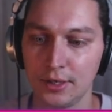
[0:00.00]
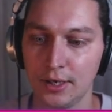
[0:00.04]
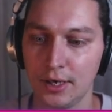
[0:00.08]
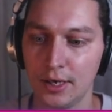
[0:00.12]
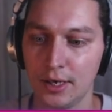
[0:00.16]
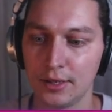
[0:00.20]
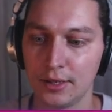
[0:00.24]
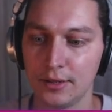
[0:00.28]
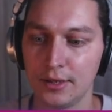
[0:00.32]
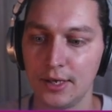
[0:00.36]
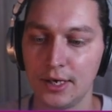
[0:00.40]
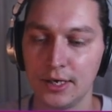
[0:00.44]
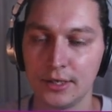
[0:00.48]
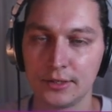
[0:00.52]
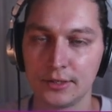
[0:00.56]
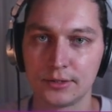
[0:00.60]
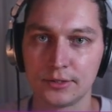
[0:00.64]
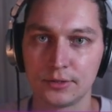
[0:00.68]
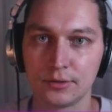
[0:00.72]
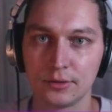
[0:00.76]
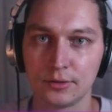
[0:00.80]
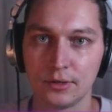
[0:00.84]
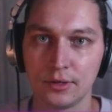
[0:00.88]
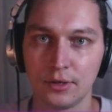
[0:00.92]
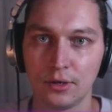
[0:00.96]
and
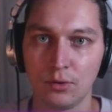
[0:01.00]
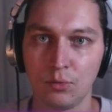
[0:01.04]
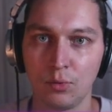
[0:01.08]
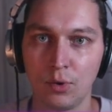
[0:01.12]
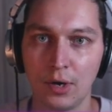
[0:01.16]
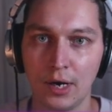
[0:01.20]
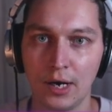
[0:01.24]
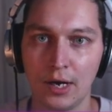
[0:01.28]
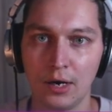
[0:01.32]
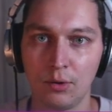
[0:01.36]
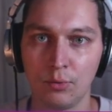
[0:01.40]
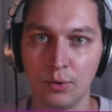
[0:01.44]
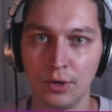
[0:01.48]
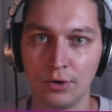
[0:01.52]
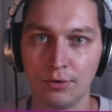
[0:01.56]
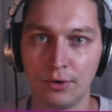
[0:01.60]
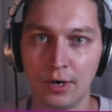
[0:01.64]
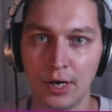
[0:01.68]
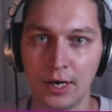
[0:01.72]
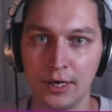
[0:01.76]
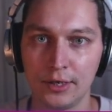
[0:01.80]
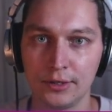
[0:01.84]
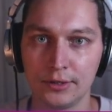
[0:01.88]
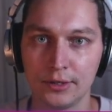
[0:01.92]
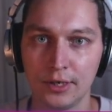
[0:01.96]
that's where we
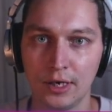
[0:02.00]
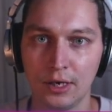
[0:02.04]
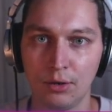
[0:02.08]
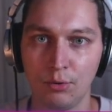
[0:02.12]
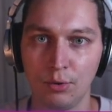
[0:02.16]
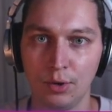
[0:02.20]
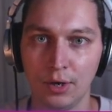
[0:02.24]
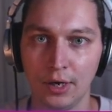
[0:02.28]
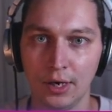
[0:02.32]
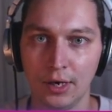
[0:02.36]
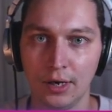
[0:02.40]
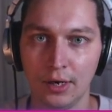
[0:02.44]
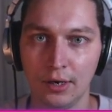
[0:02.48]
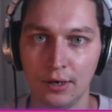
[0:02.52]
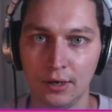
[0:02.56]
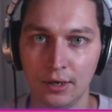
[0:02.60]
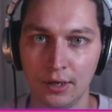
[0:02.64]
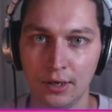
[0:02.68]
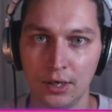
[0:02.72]
write our